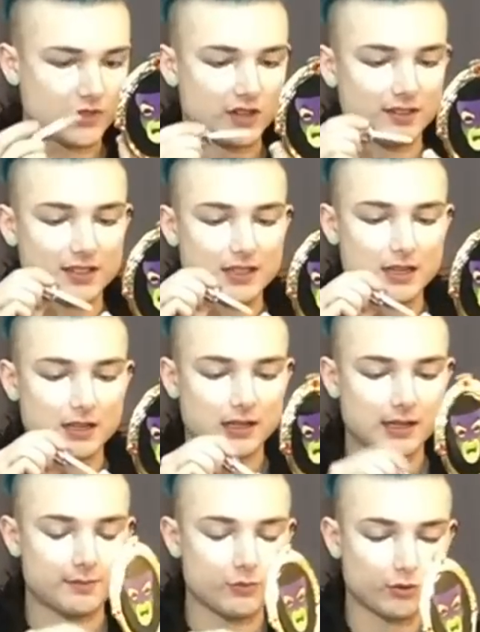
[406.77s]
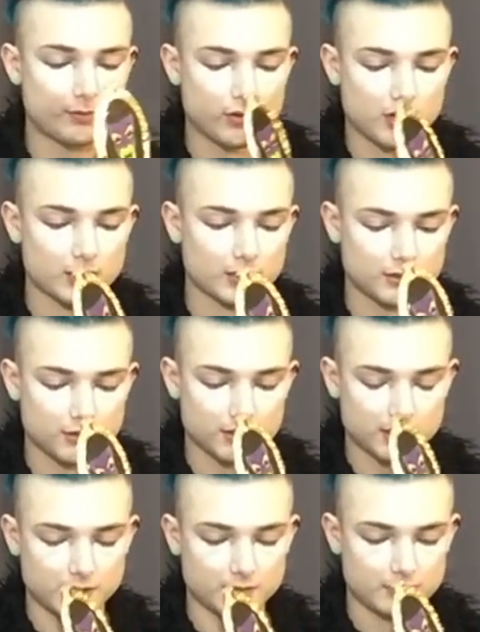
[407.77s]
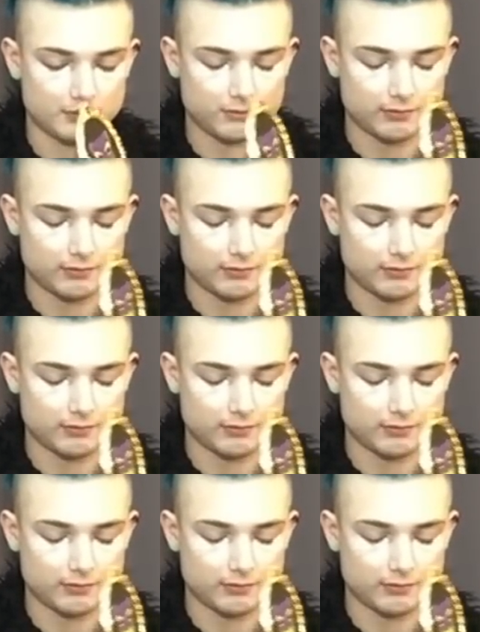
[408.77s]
Just to get like more product on it.